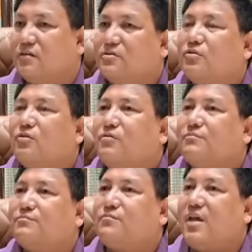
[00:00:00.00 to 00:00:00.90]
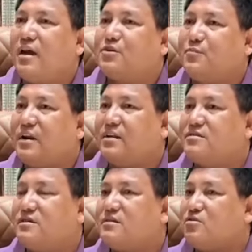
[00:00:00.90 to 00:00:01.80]
So
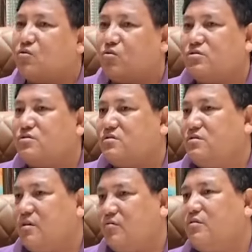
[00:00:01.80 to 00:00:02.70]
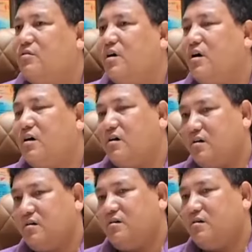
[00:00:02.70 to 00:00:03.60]
experiencing those, you know,
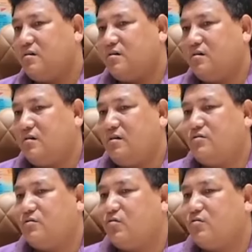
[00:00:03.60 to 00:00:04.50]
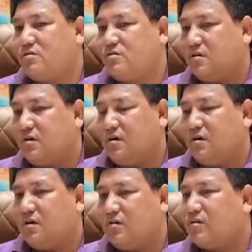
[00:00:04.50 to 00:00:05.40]
those
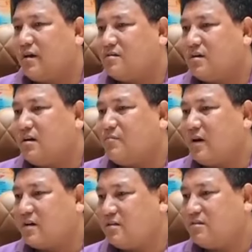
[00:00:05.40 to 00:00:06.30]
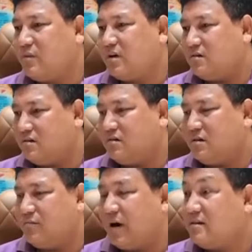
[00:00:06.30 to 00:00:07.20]
not exactly practice, but
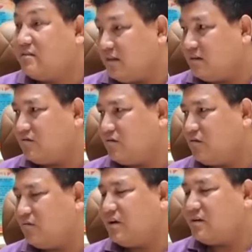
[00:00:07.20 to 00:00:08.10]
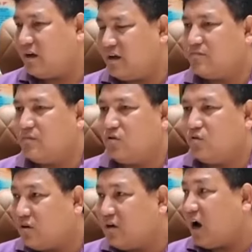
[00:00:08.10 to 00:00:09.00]
the mindset of the time,
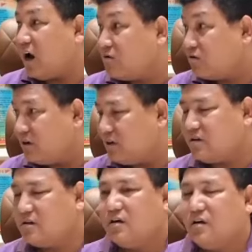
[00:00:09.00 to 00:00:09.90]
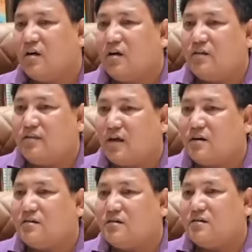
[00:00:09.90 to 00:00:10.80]
knownly, unknownly,
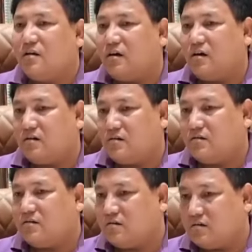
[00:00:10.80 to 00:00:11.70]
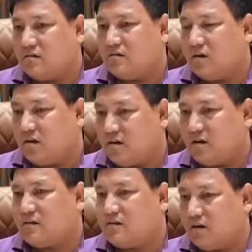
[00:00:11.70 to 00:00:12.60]
that
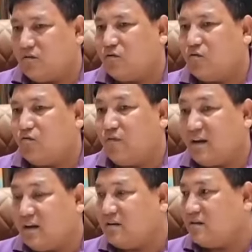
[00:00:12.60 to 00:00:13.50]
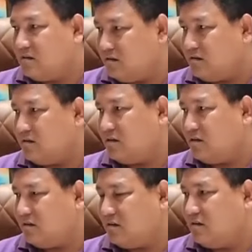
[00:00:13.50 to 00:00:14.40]
that, you know, within
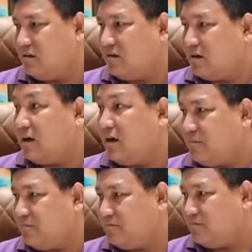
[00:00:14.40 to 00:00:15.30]
the gap